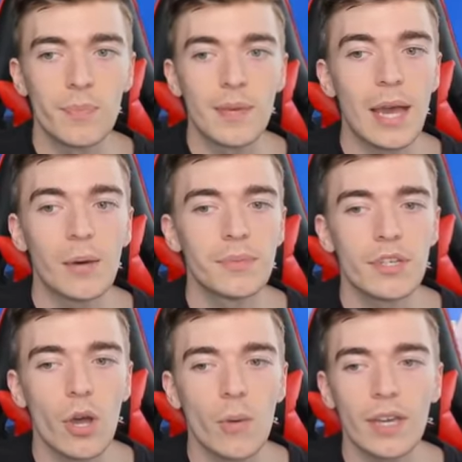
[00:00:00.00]
You'd be able
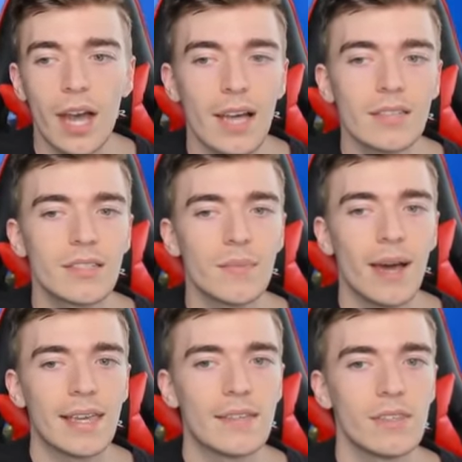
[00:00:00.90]
to go and
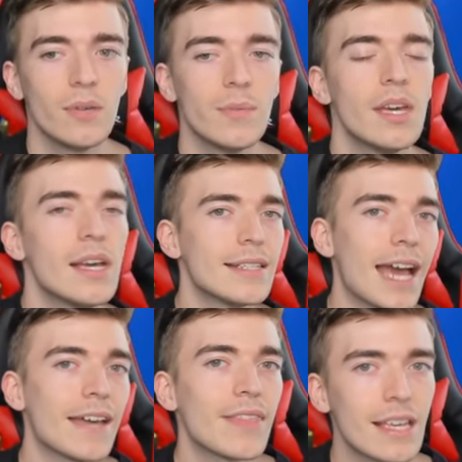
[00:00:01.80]
customize them
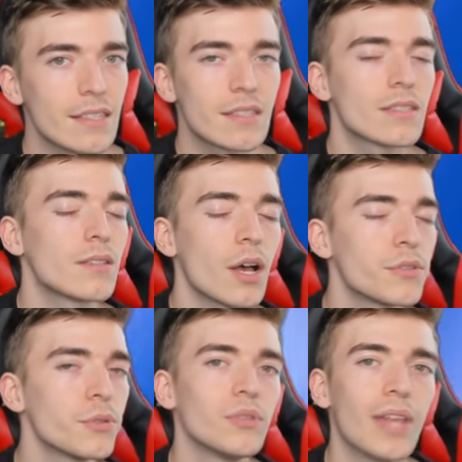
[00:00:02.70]
to add that
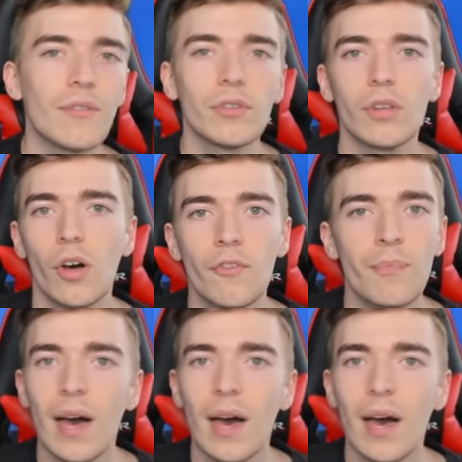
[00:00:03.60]
subtle level level of